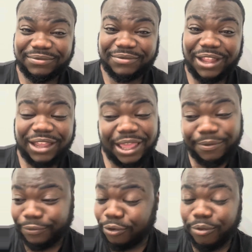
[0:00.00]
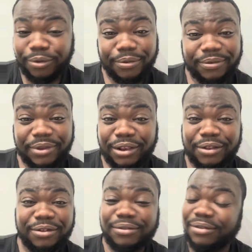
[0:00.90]
I came through, you
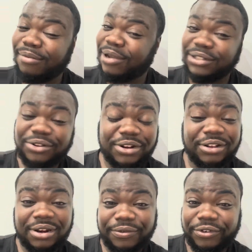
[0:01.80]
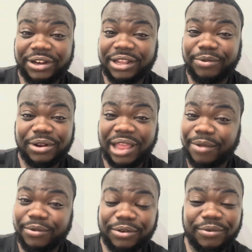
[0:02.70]
know, man doing the delivery thing with
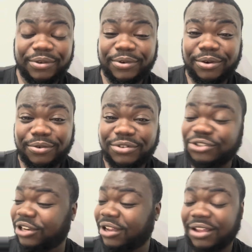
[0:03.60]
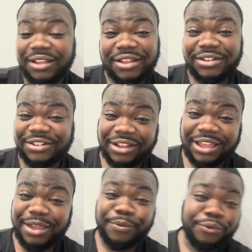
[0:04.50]
the laundry. So I
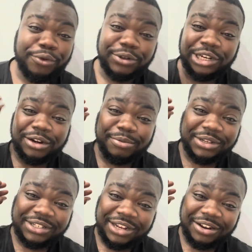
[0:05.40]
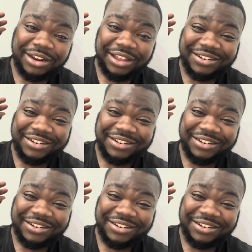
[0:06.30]
came through, gentleman style, like.